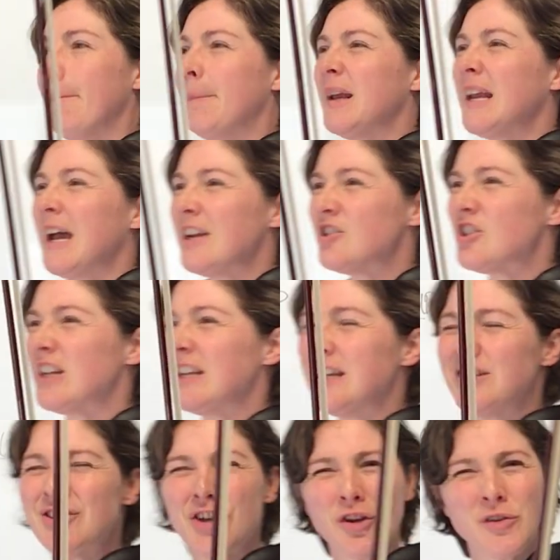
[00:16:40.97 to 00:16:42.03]
But
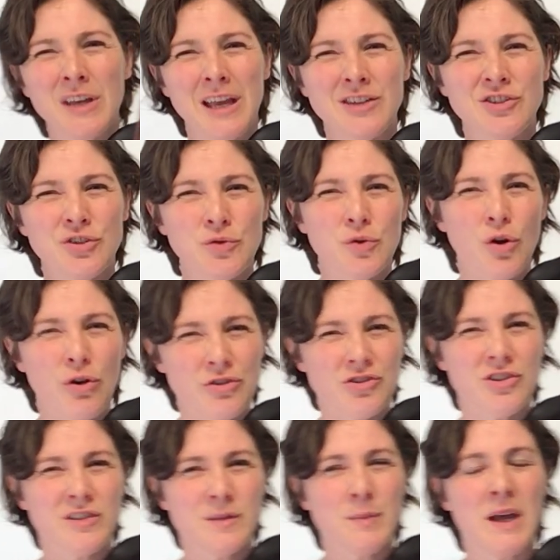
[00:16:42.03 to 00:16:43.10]
actually, don't get too
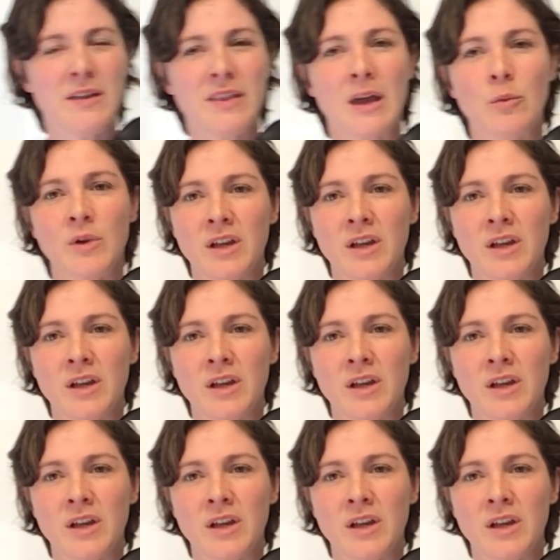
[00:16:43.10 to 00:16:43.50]
conscious about that.